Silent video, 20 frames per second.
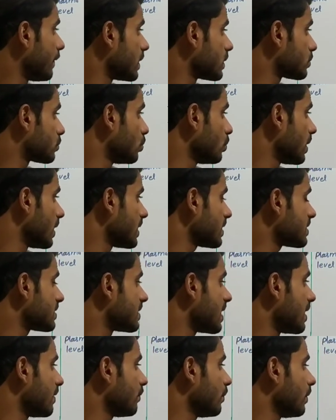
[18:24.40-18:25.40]
is 2 days.
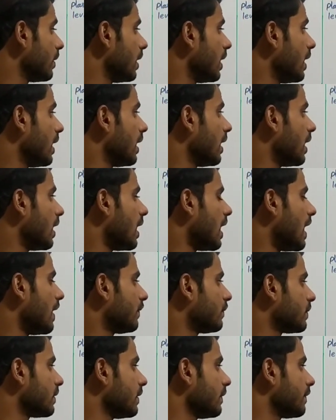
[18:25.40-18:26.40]
Then
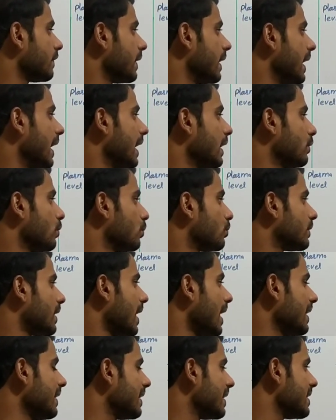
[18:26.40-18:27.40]
after 8 to
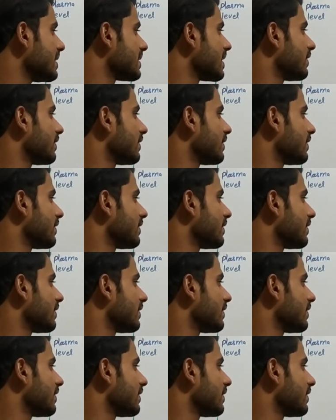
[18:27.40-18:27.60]
10 days,